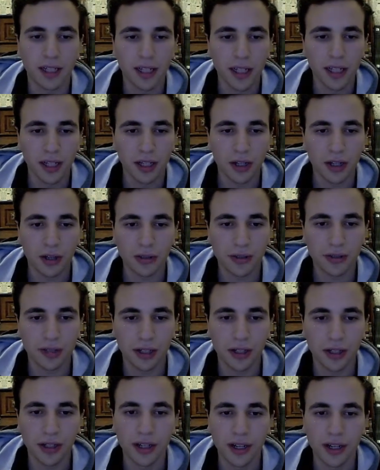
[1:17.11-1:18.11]

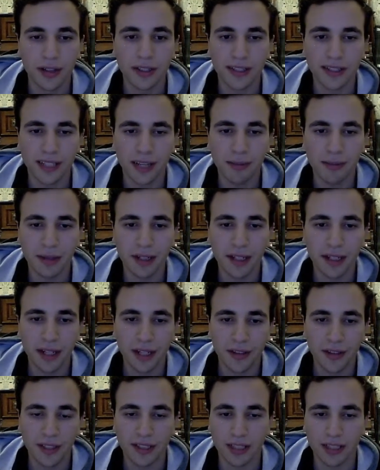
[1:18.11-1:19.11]
Also, the statement,
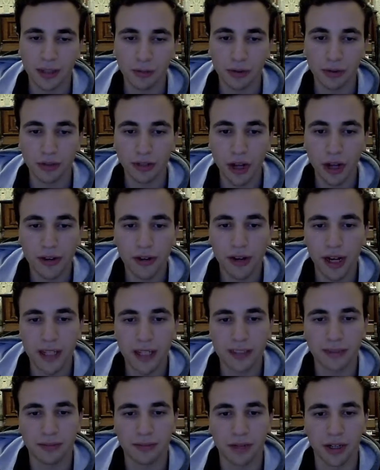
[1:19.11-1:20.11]
"the sun will not rise
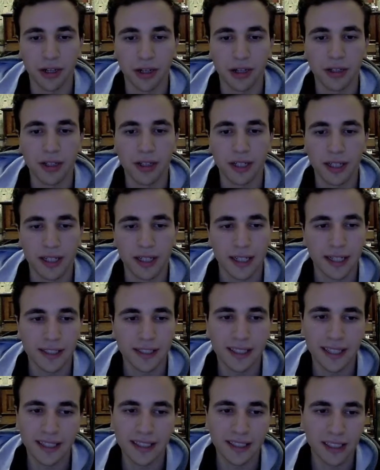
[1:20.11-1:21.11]
tomorrow," is a
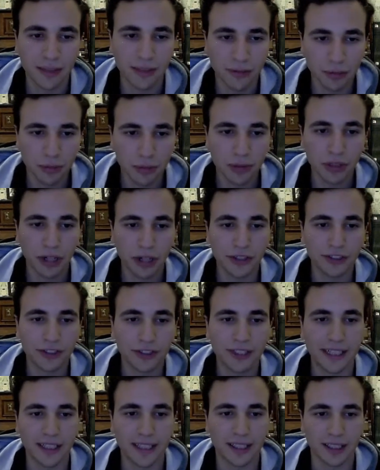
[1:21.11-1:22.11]
conceivable
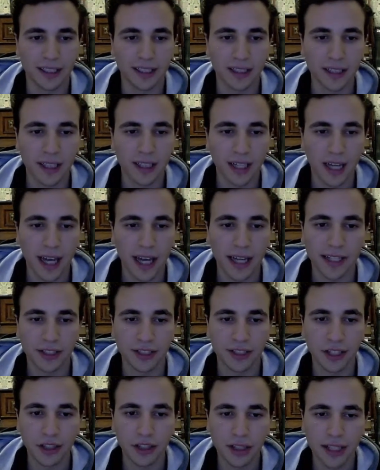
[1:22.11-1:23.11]
contradiction and is
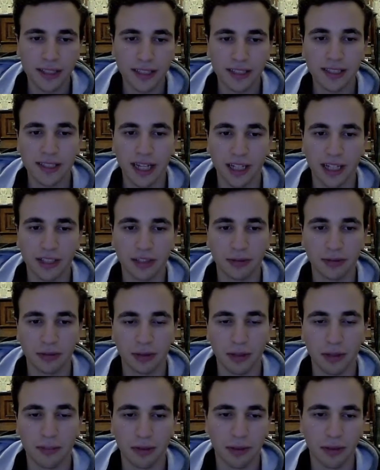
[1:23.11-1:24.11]
no less intelligible a
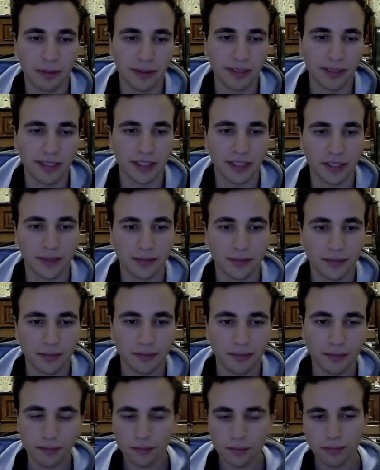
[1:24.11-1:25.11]
proposition.
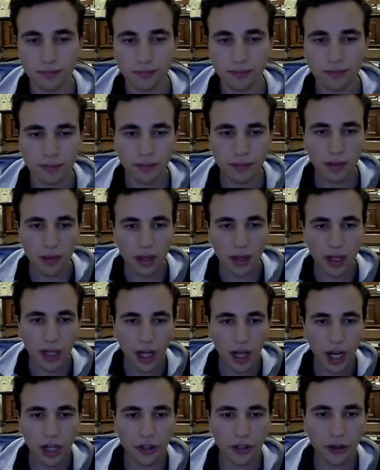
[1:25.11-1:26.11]

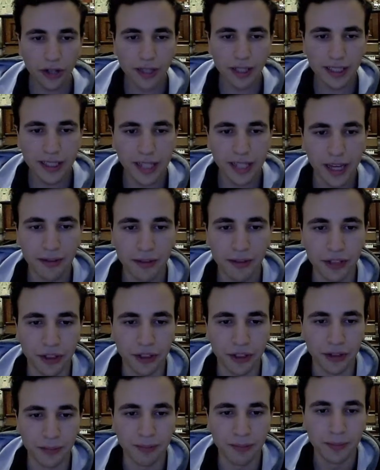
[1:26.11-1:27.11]
According to David
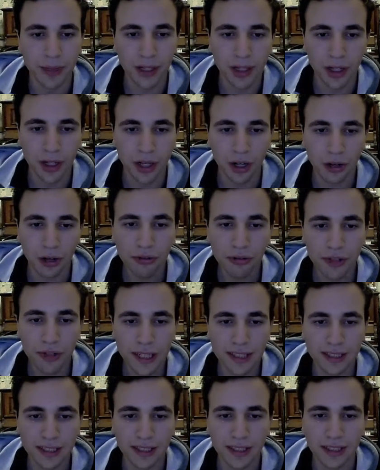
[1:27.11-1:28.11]
Hume, all
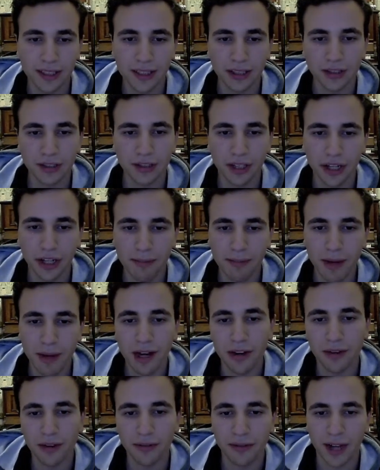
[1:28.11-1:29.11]
reasonings concerning matter
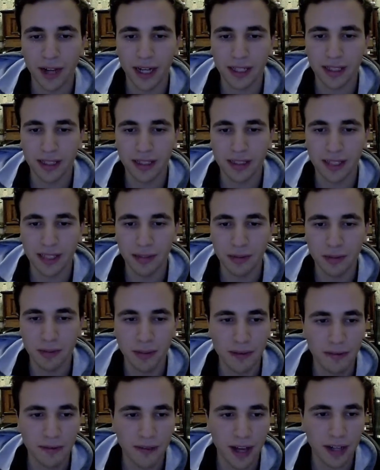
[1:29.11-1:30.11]
of fact seem to be
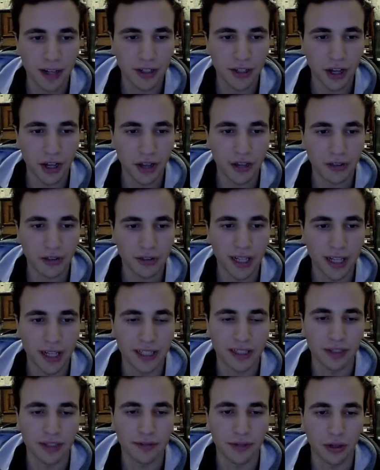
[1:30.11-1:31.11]
founded on the relation
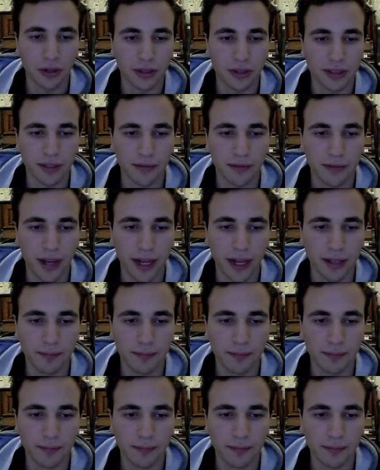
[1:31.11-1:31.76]
of cause and effect.